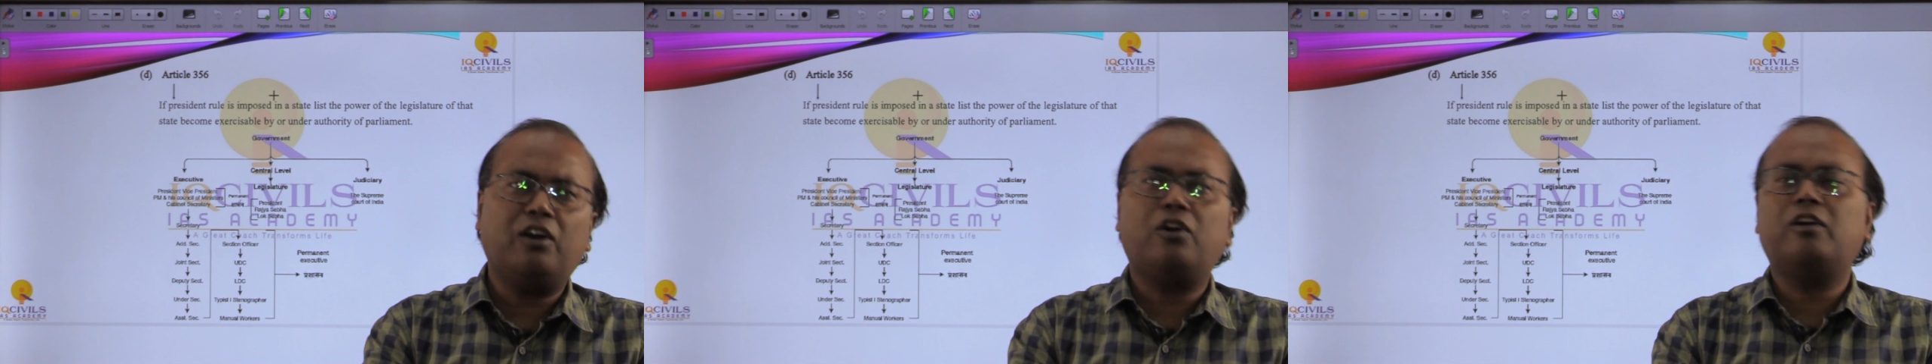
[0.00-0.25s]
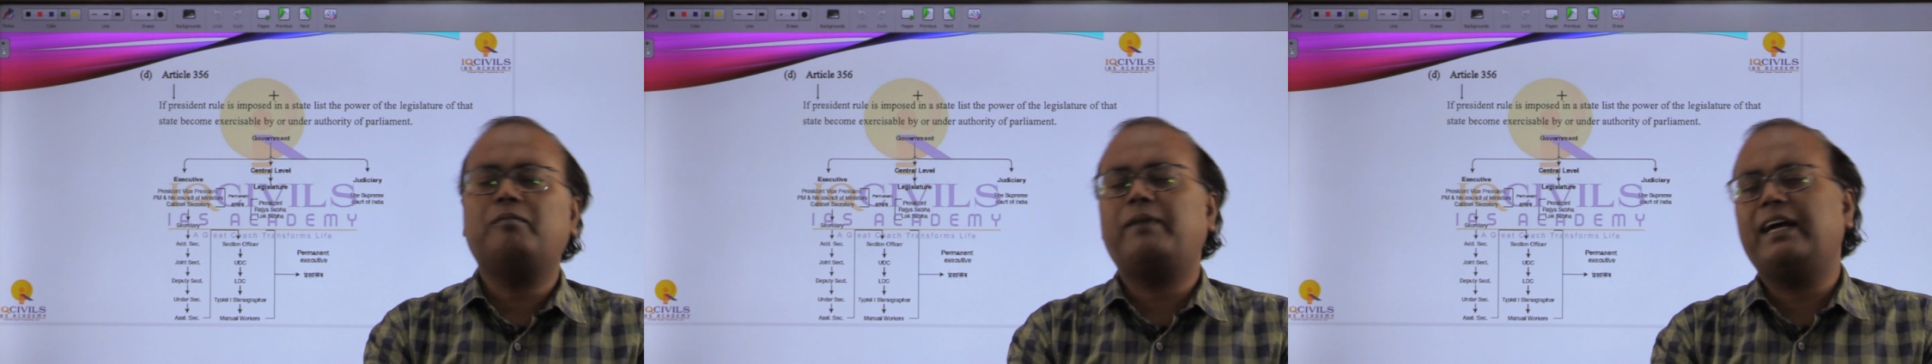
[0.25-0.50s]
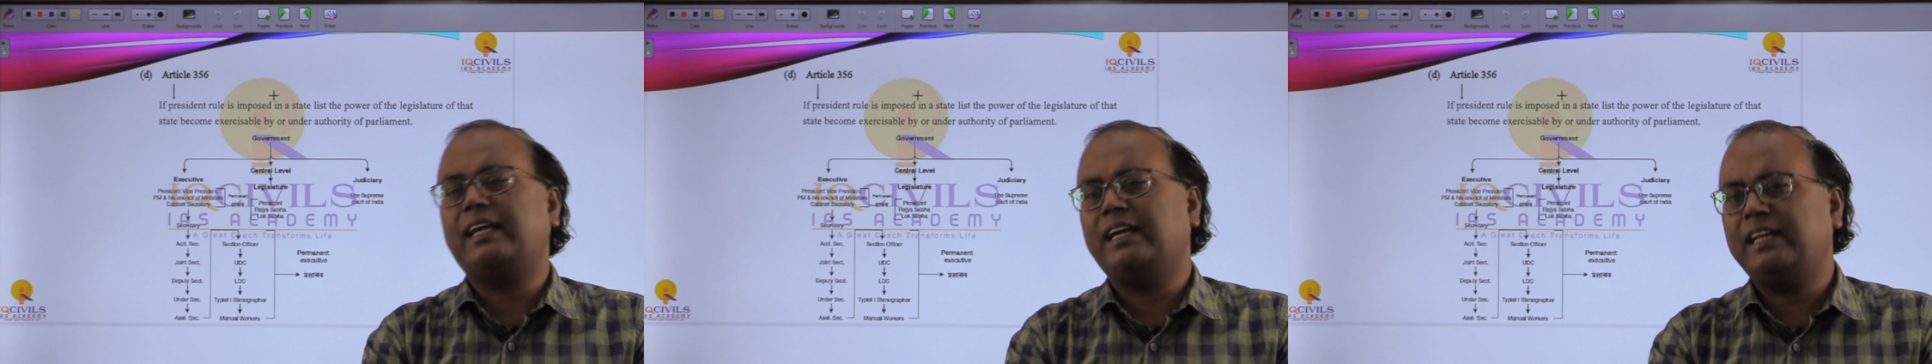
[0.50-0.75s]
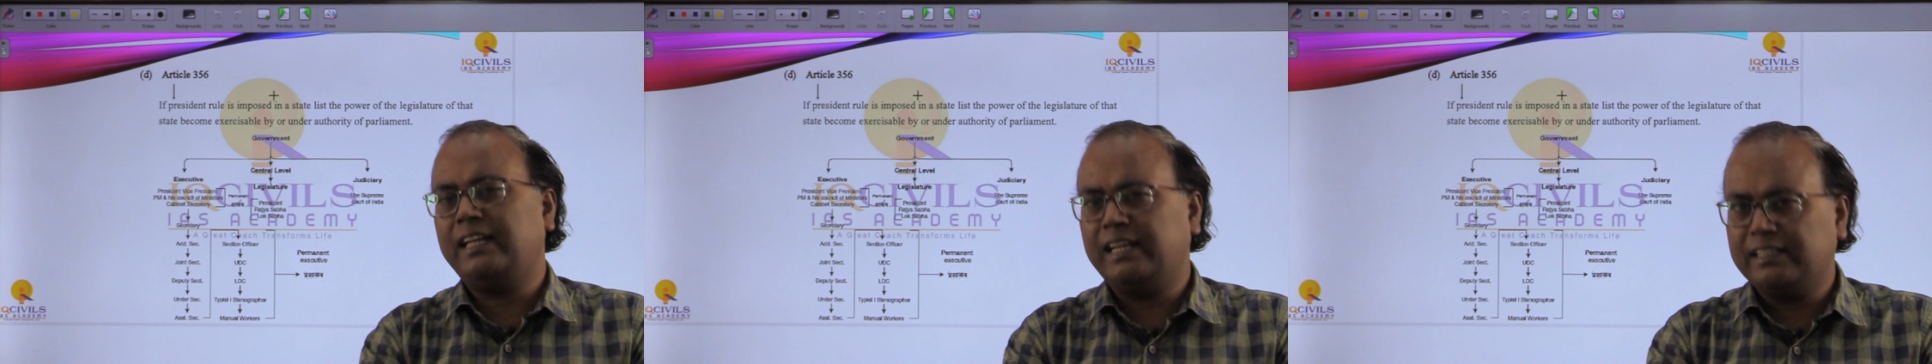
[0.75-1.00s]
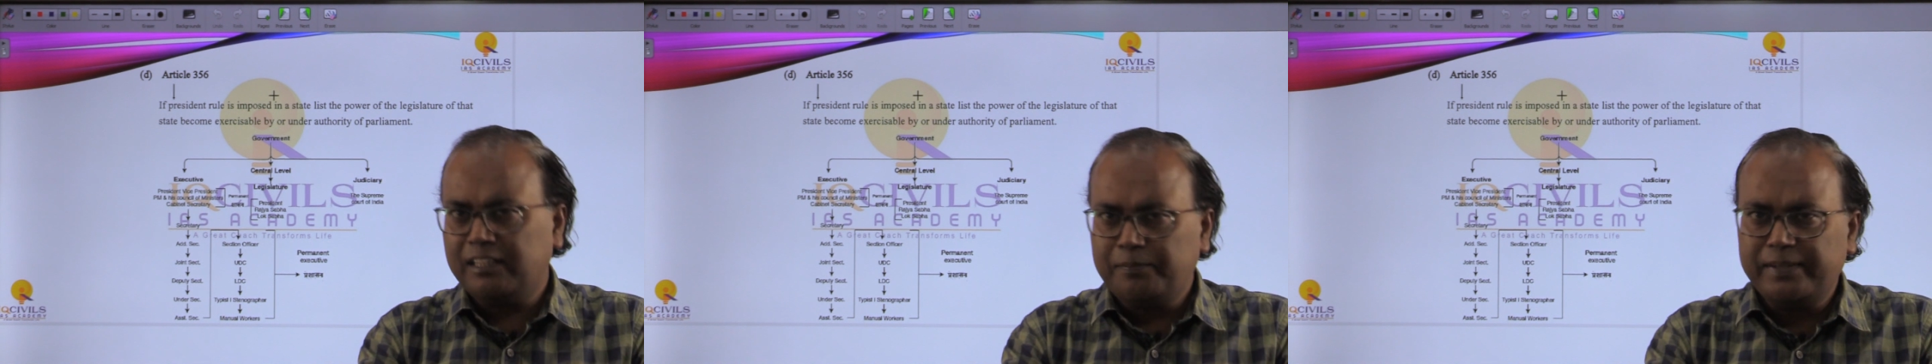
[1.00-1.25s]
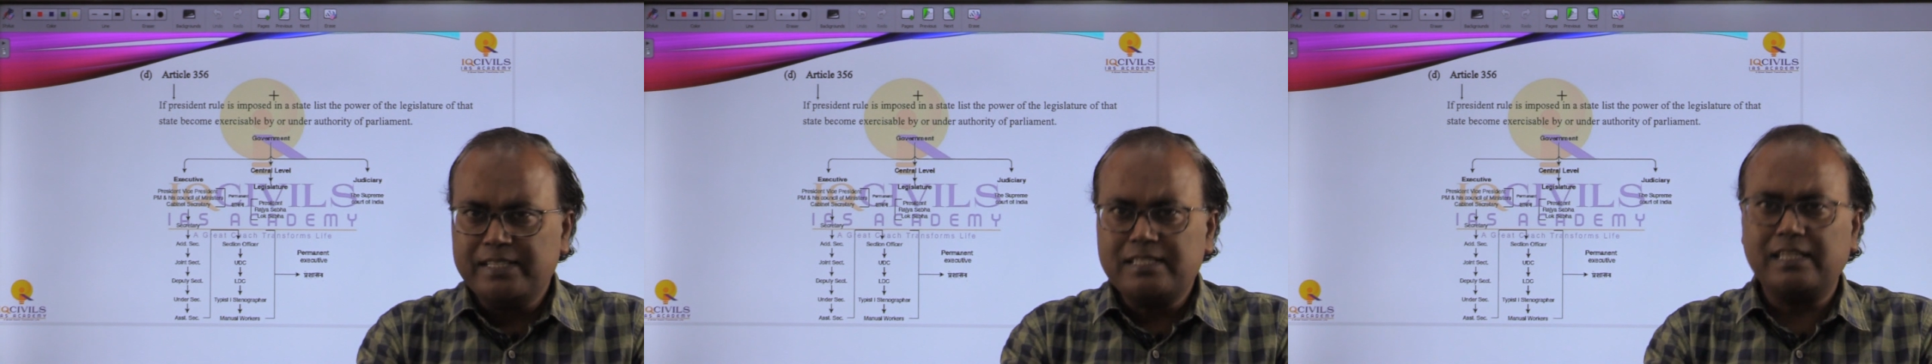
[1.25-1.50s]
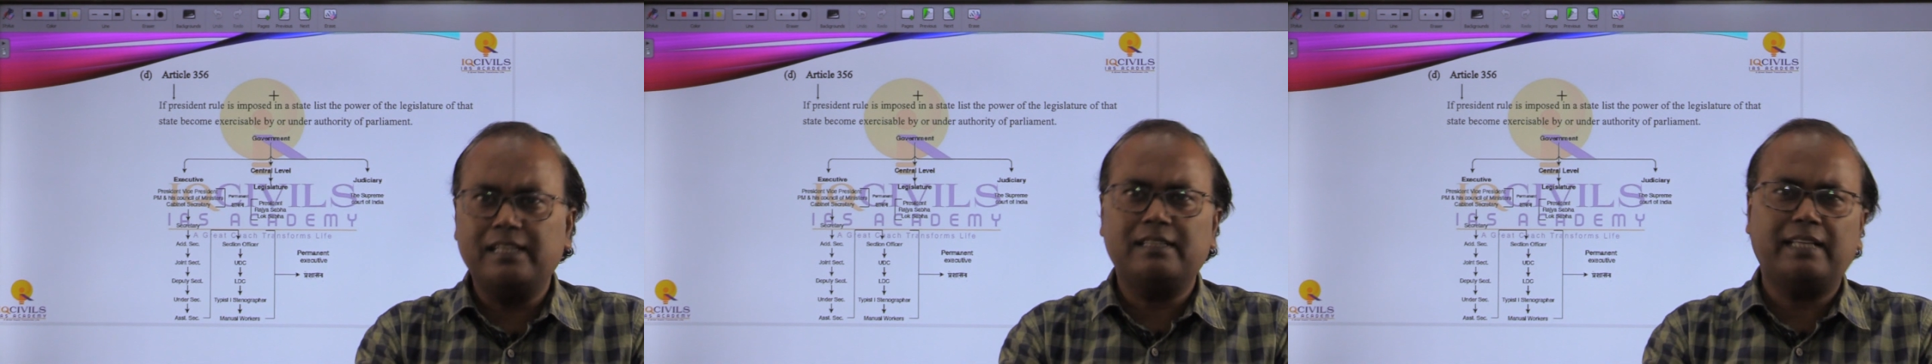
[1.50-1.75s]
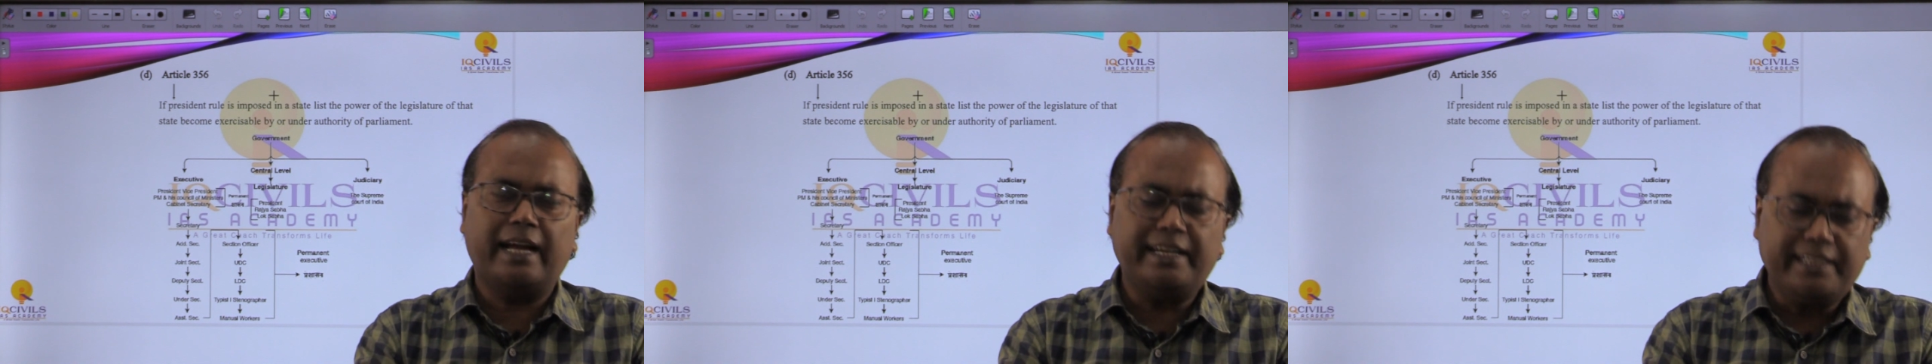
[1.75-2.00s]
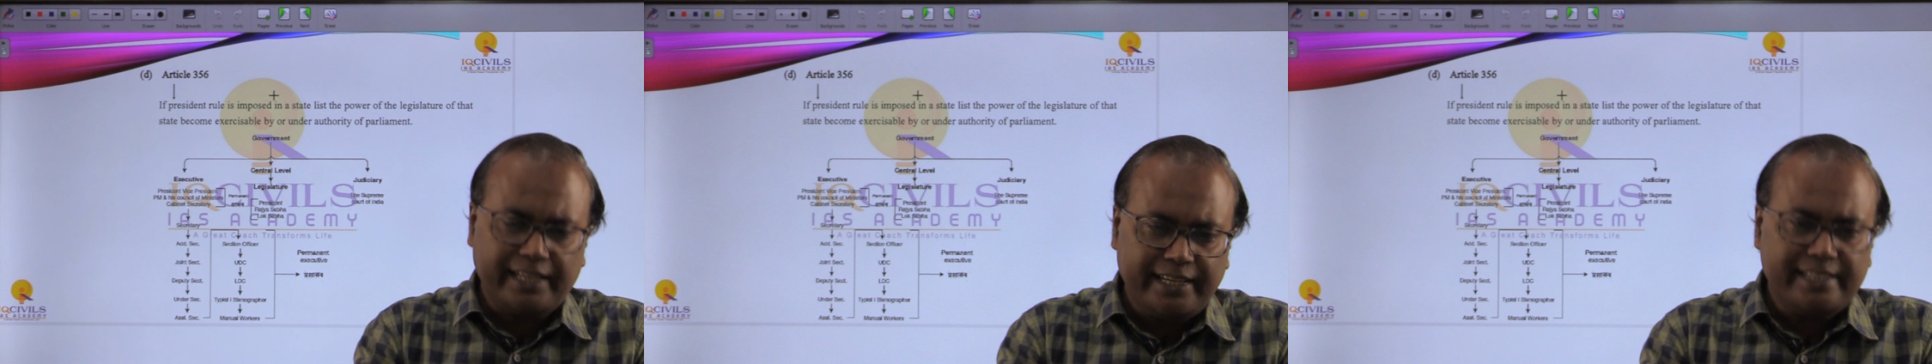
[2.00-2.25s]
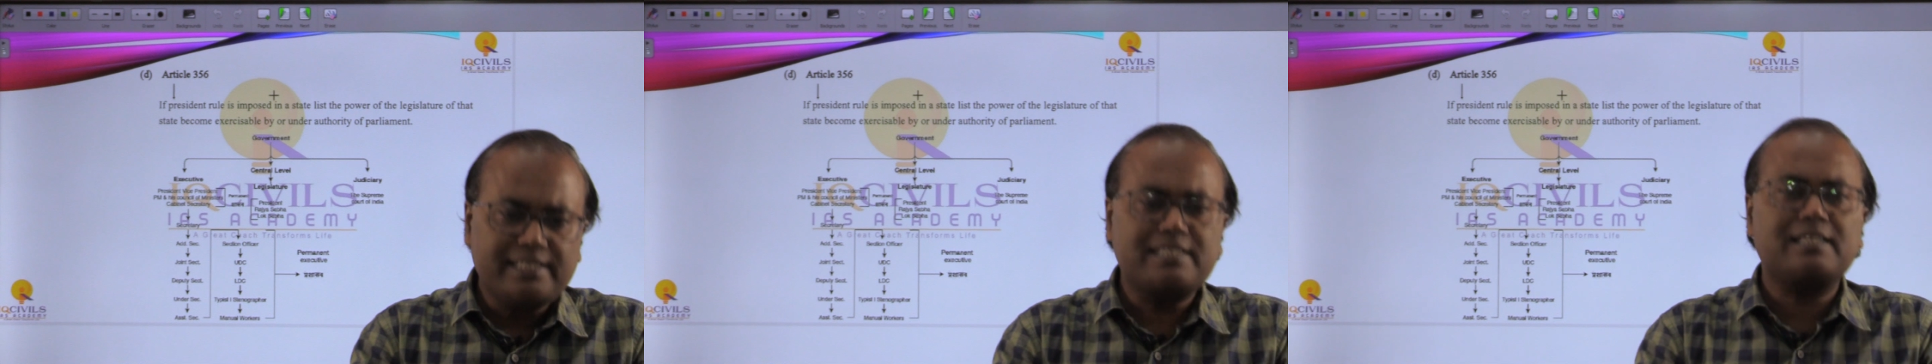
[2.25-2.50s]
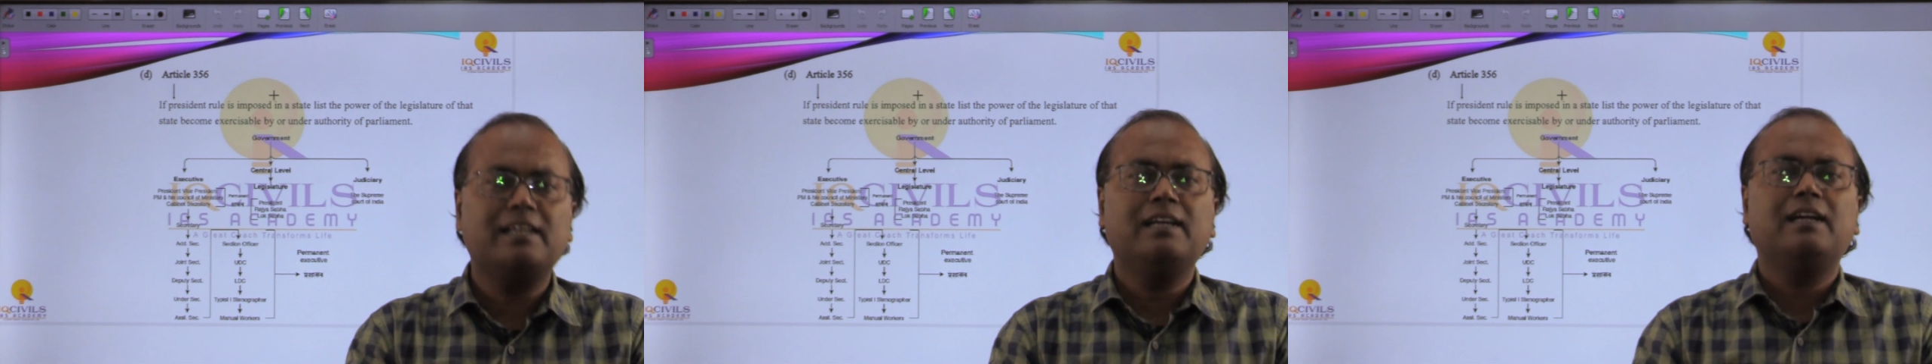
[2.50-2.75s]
or by any other means, in that case